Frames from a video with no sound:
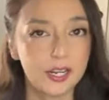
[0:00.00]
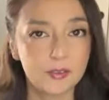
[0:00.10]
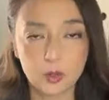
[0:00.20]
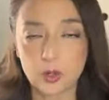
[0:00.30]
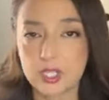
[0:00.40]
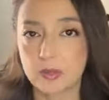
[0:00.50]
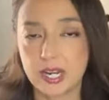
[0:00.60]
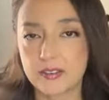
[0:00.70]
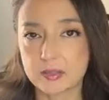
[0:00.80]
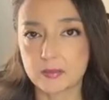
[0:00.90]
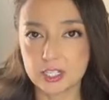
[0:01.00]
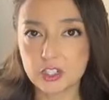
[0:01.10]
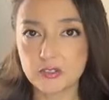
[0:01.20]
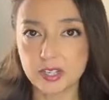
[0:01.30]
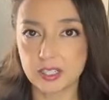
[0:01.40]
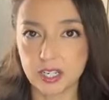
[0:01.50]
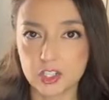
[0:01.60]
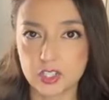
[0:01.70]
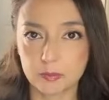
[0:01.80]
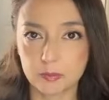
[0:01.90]
And of course, we have to mention
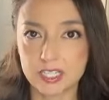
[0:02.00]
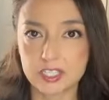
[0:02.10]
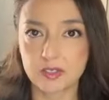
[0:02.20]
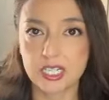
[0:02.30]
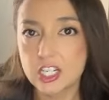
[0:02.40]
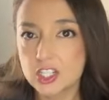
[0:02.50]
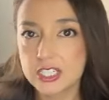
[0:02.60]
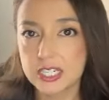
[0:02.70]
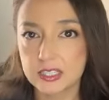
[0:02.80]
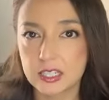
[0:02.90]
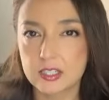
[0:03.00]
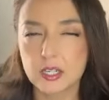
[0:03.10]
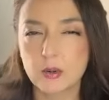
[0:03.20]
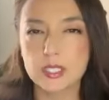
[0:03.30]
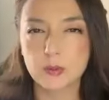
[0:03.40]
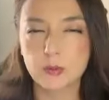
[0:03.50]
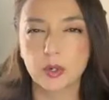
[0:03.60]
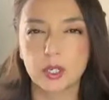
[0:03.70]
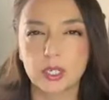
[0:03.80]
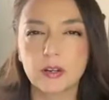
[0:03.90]
vacation, because vacation, I think, is always
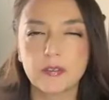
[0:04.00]
important.